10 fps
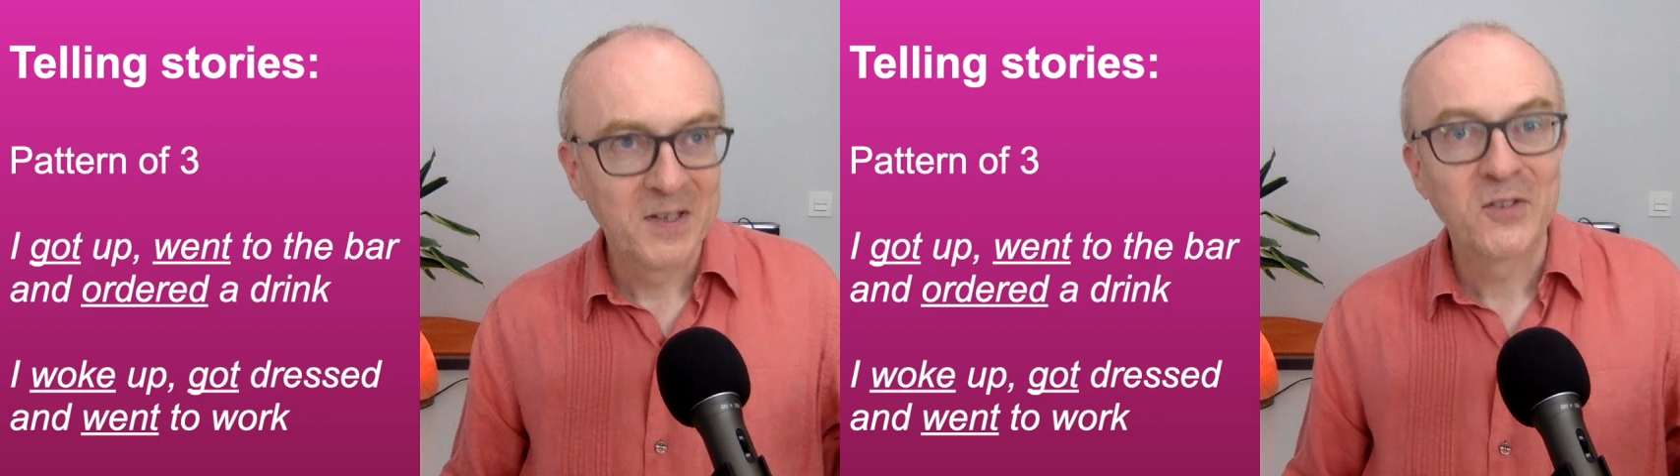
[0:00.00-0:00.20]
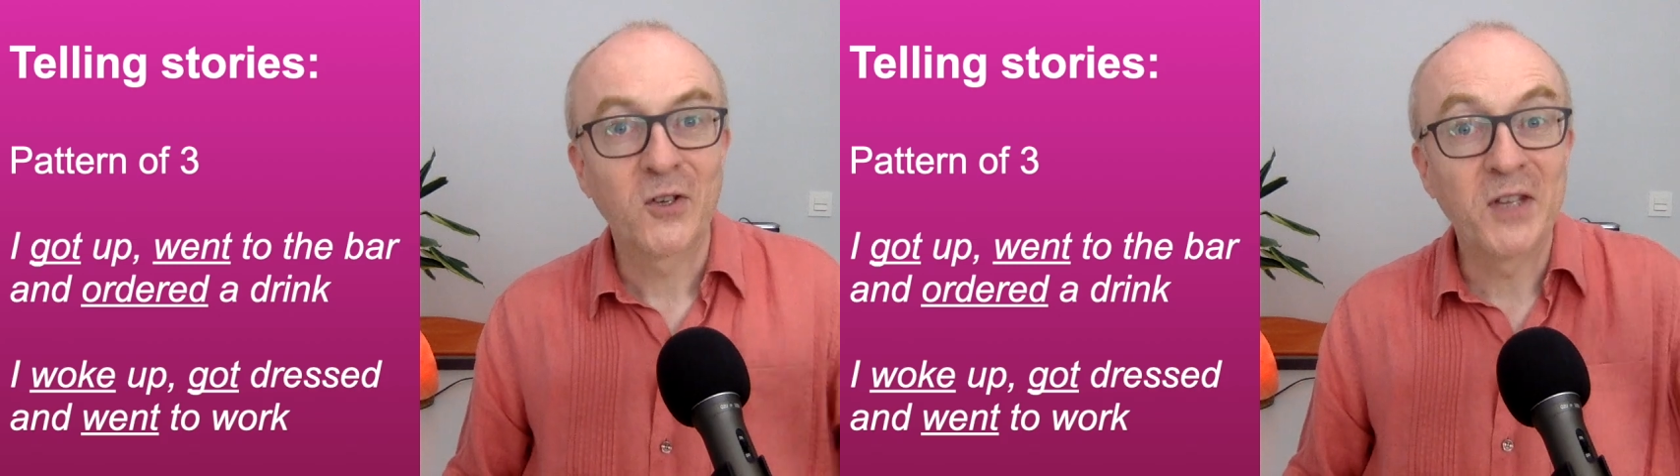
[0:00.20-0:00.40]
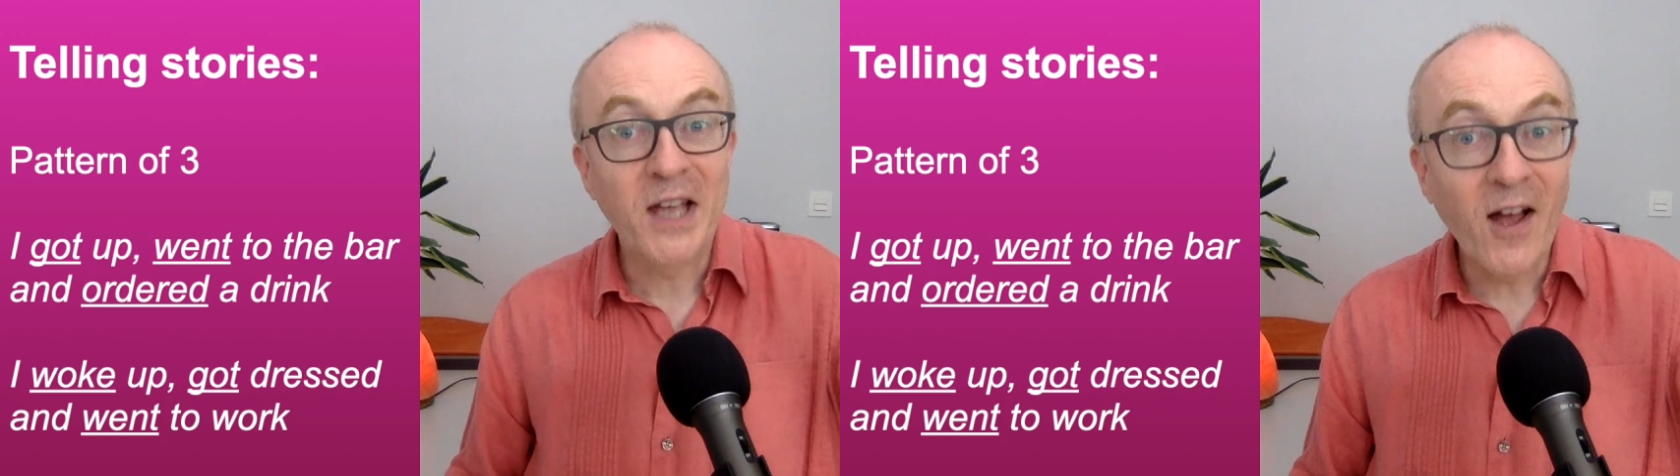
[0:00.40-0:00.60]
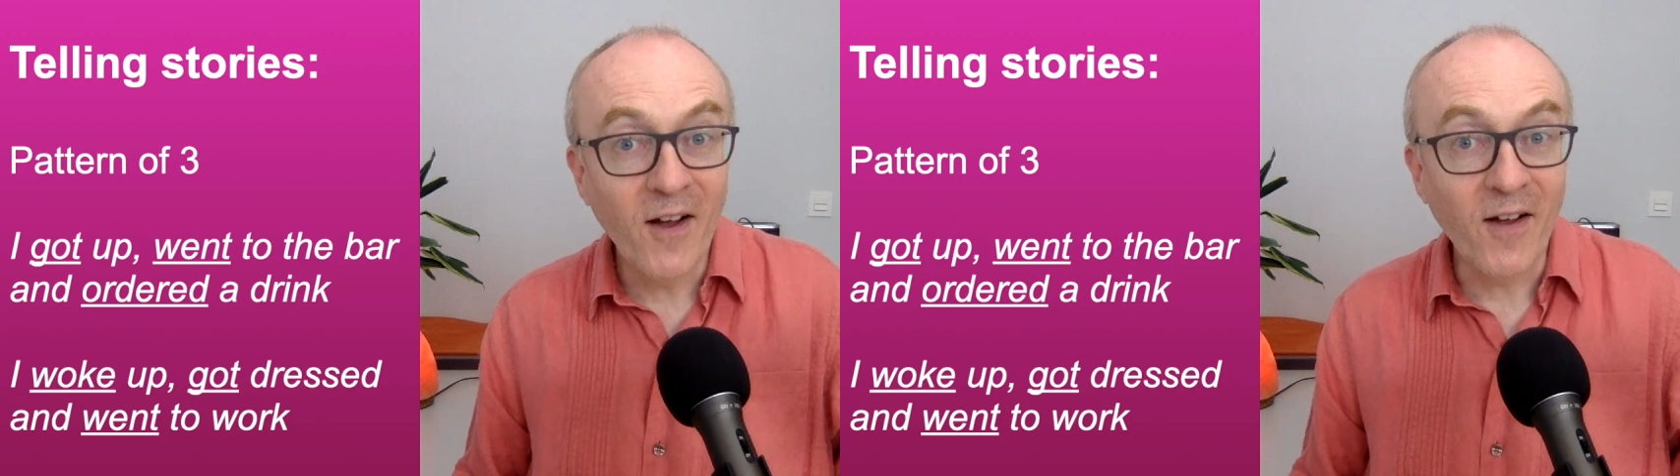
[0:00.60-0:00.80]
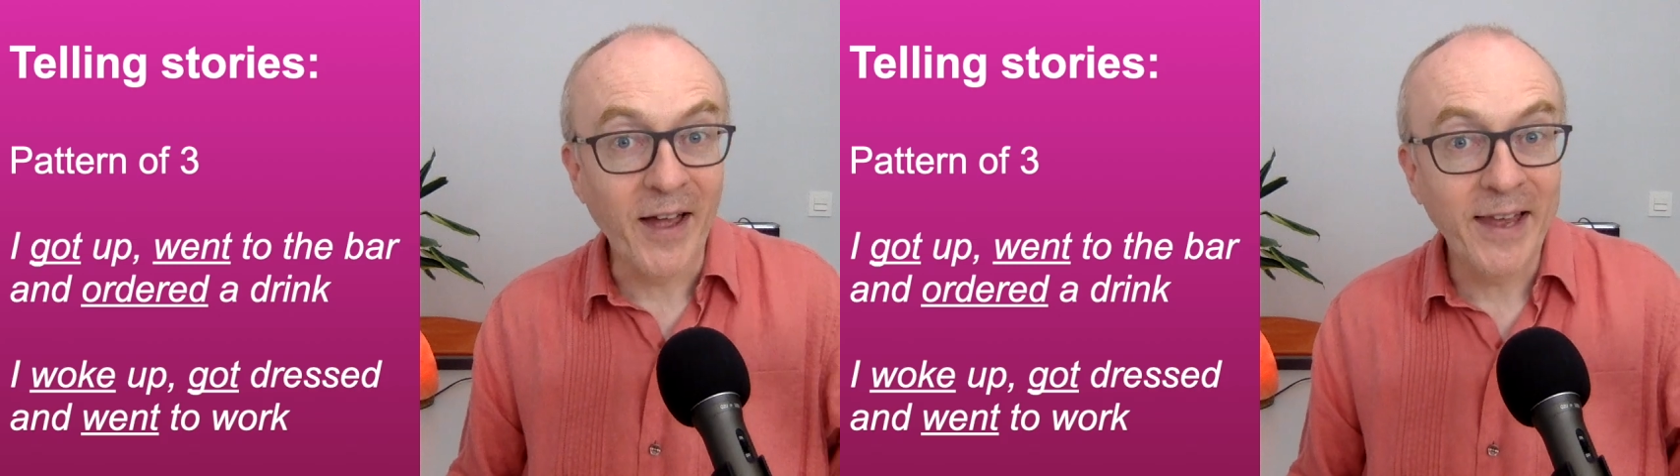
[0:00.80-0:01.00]
So the
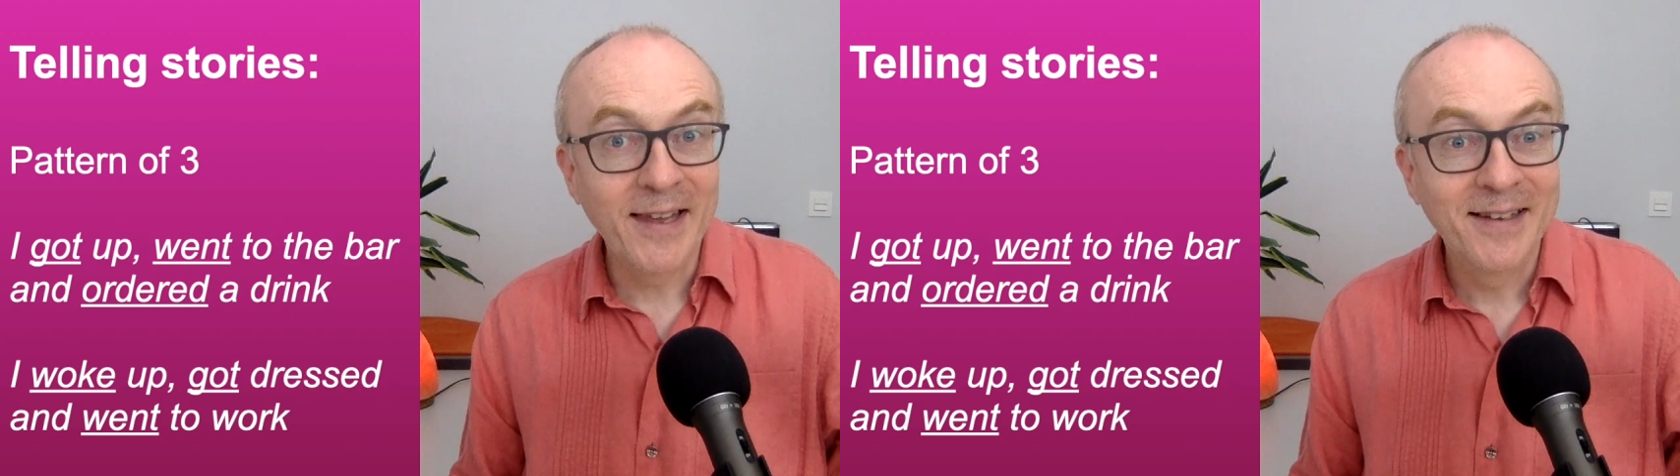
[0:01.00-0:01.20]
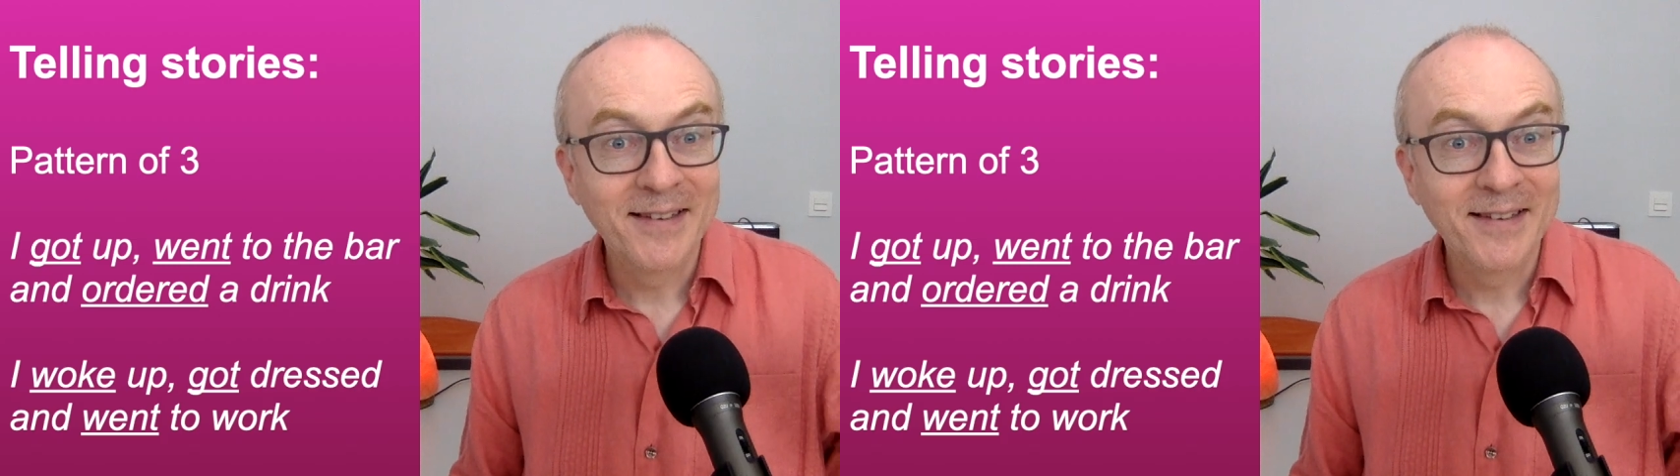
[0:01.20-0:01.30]
I